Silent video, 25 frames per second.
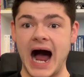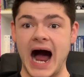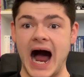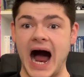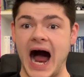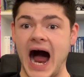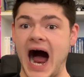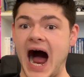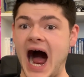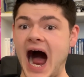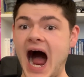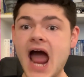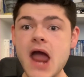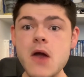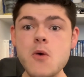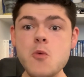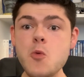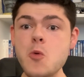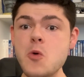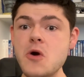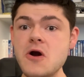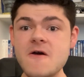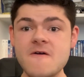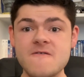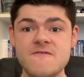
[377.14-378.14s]
I
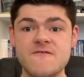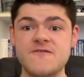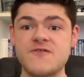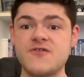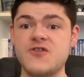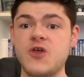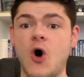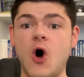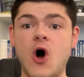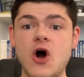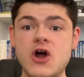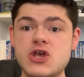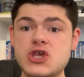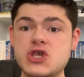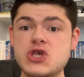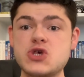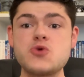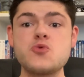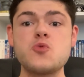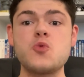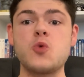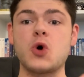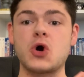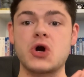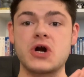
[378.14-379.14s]
would have thought
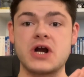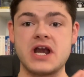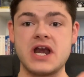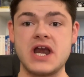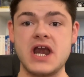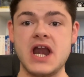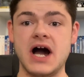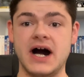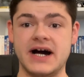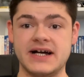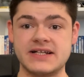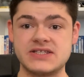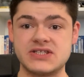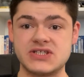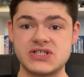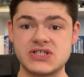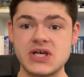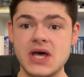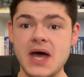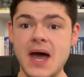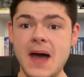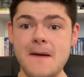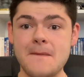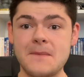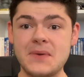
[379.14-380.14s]
you were nuts.
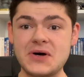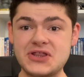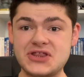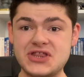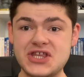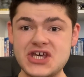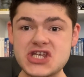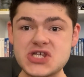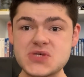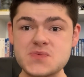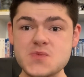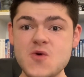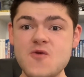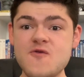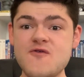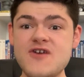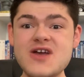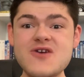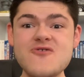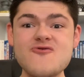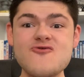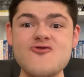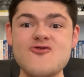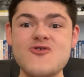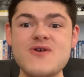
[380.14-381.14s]
But this
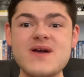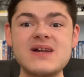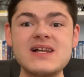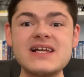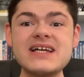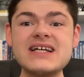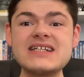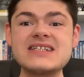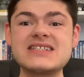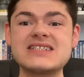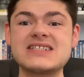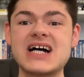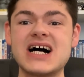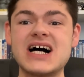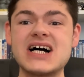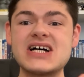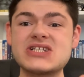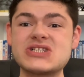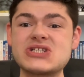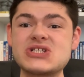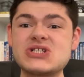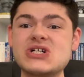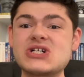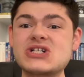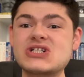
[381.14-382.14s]
movie really
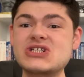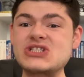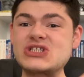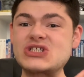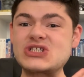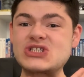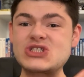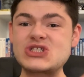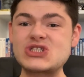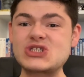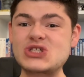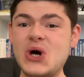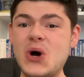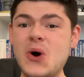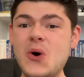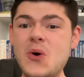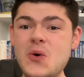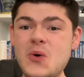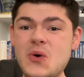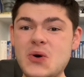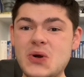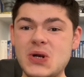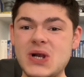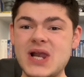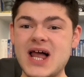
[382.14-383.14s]
does look
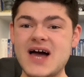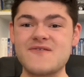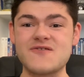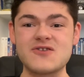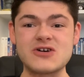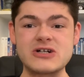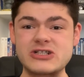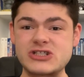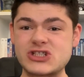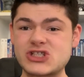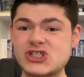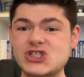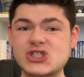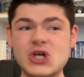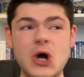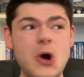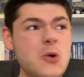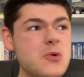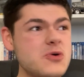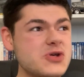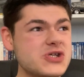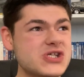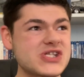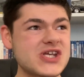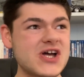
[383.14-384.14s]
so clever,
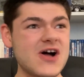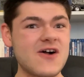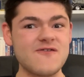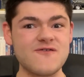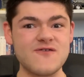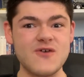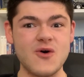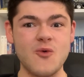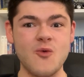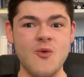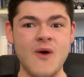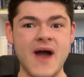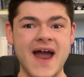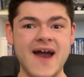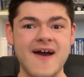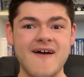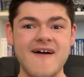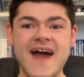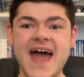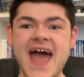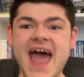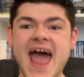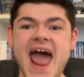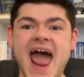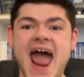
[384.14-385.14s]
so
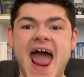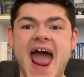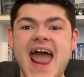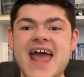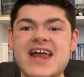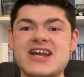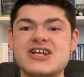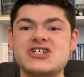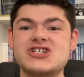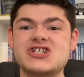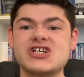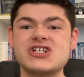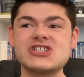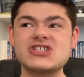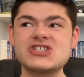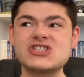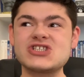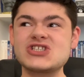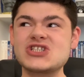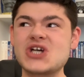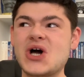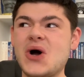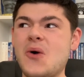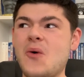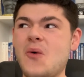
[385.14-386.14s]
self-aware, and just
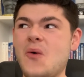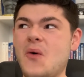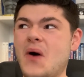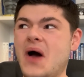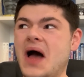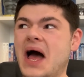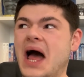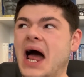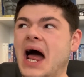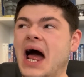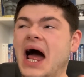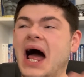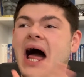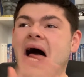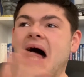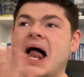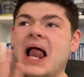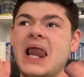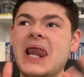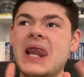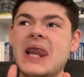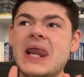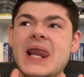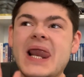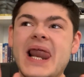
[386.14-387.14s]
so
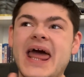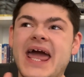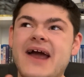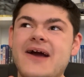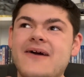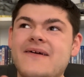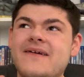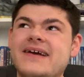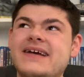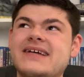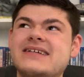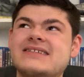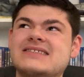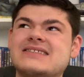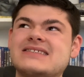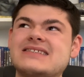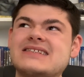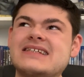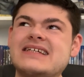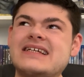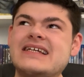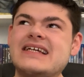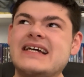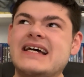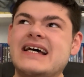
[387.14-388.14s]

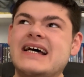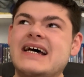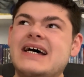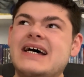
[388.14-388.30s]
hilariously,